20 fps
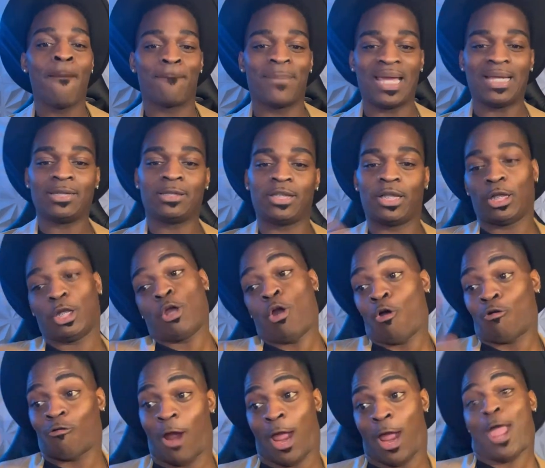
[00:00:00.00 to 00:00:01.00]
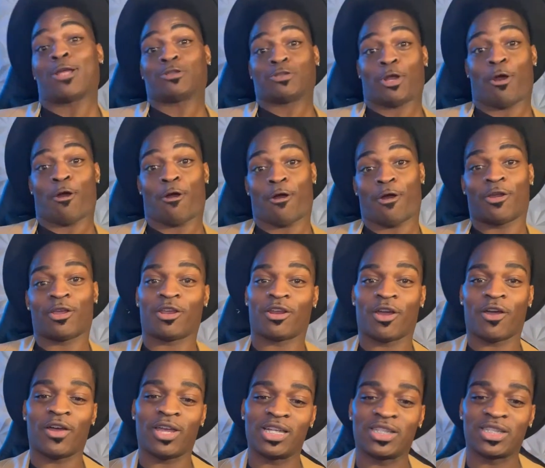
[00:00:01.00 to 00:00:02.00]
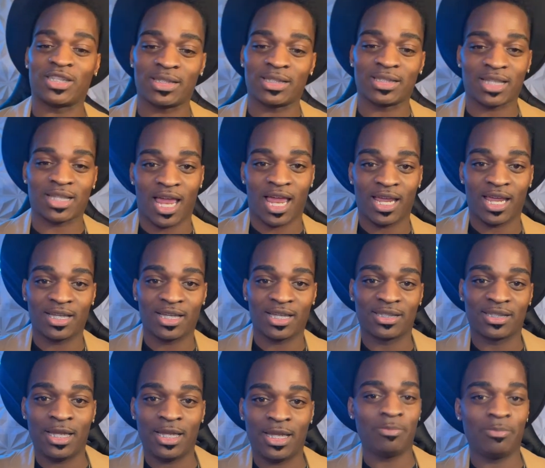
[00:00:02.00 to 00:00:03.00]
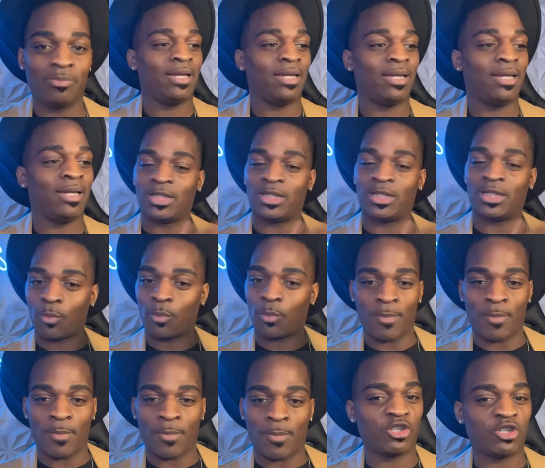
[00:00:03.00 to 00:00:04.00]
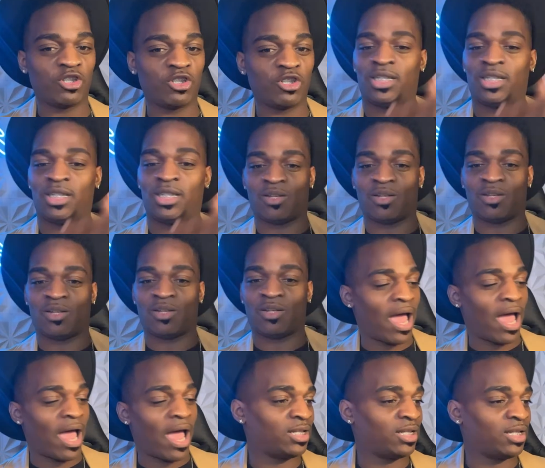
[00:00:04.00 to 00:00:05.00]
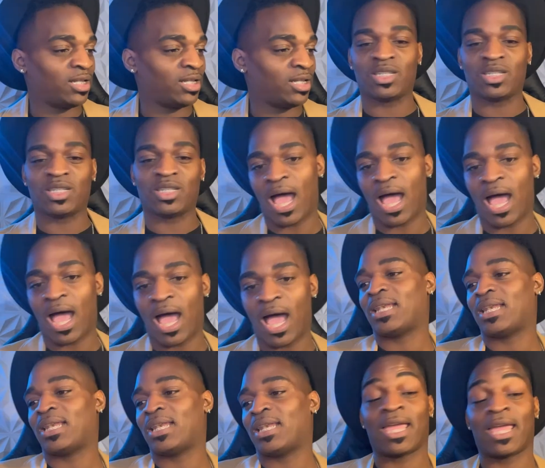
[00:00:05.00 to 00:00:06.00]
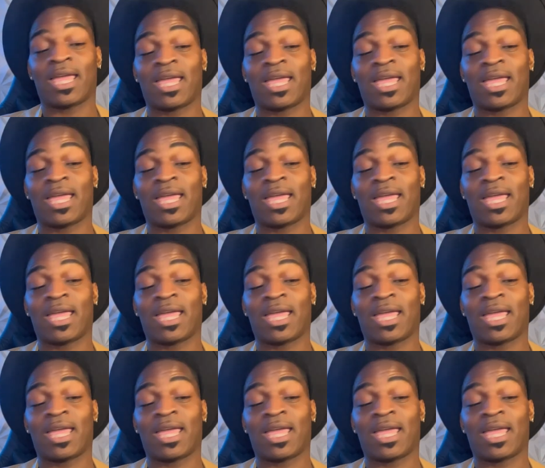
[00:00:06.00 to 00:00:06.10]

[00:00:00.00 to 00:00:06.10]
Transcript: Basically harass her, and just like keep entering motions and filing this and filing that. Like